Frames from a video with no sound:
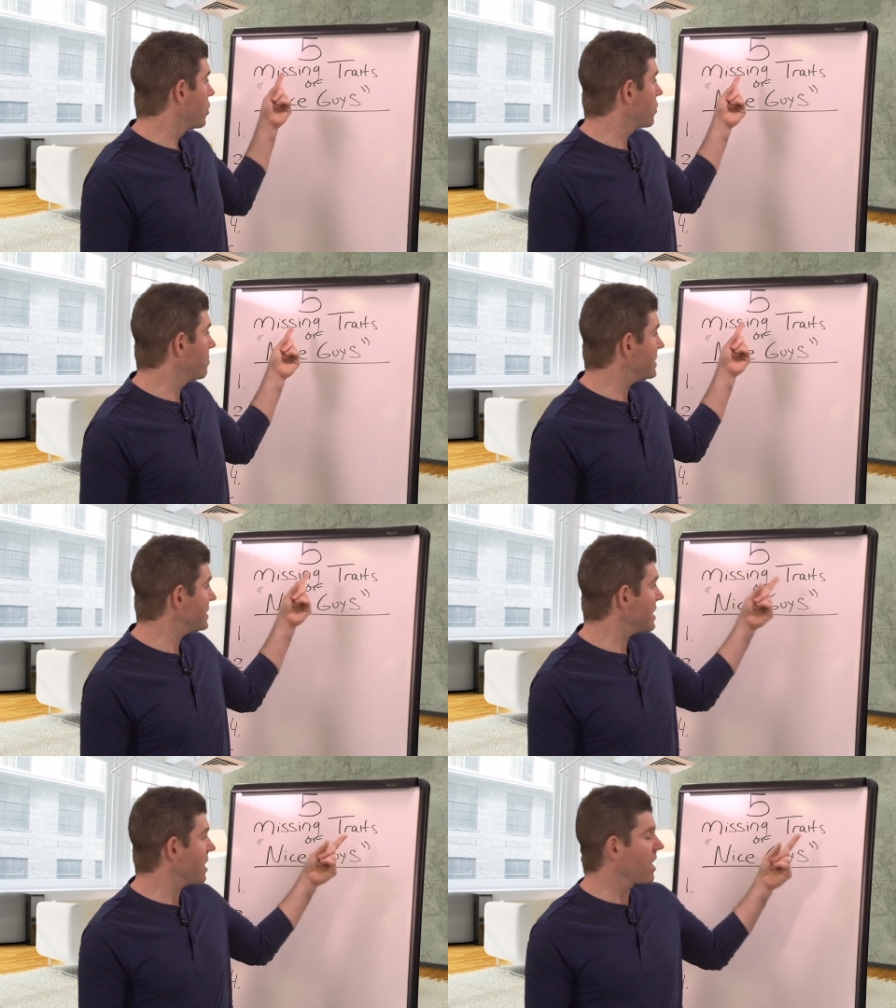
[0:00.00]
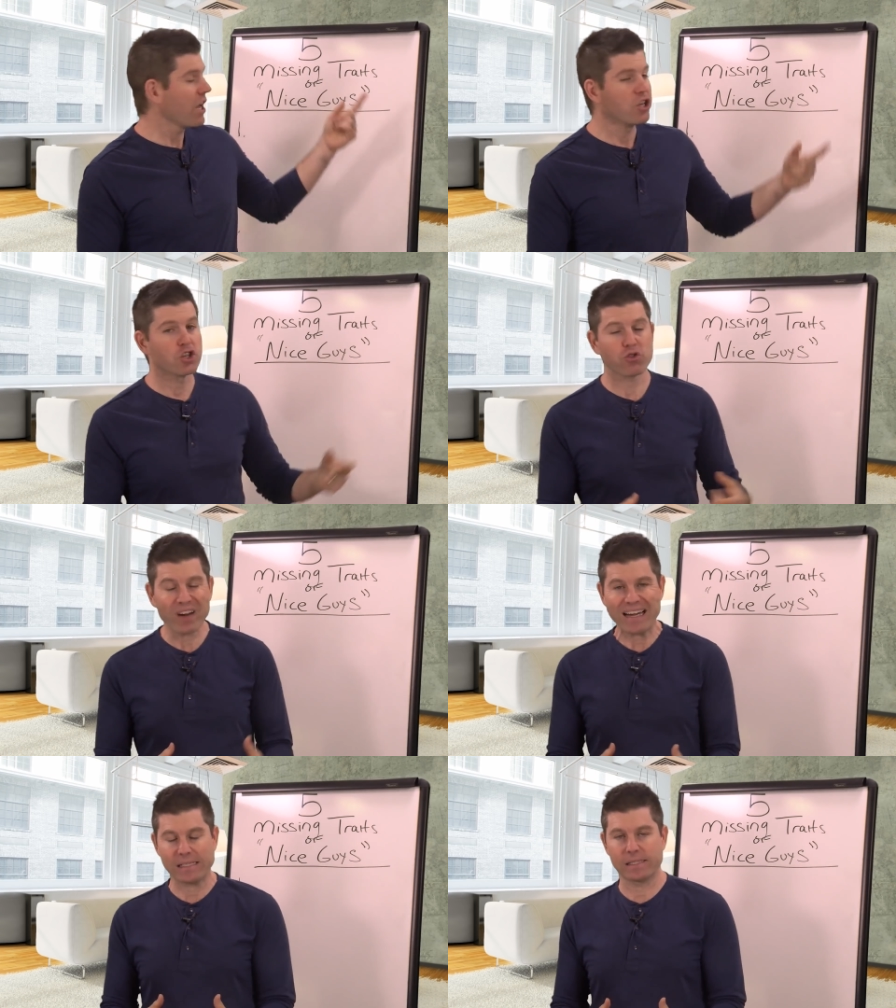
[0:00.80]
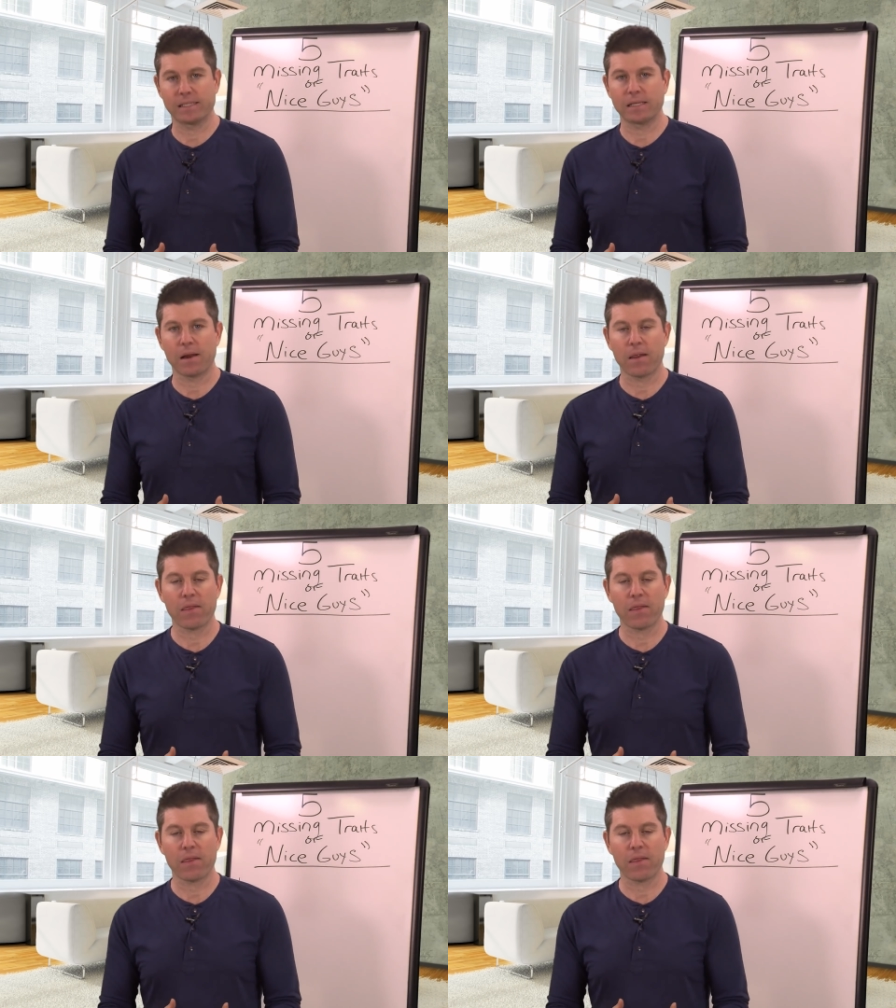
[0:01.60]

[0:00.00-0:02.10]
They're missing traits